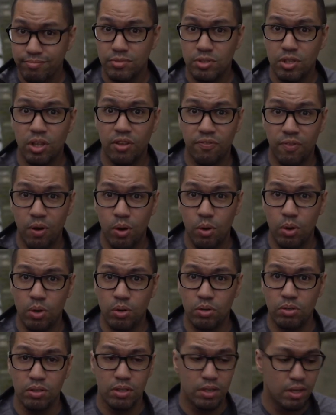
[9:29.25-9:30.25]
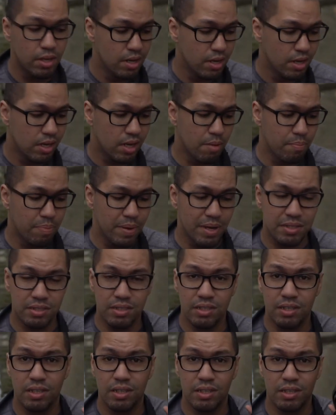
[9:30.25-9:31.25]
to the photo compared
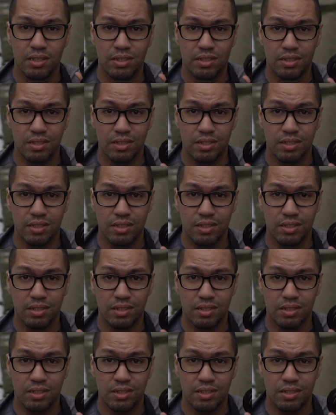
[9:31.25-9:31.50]
to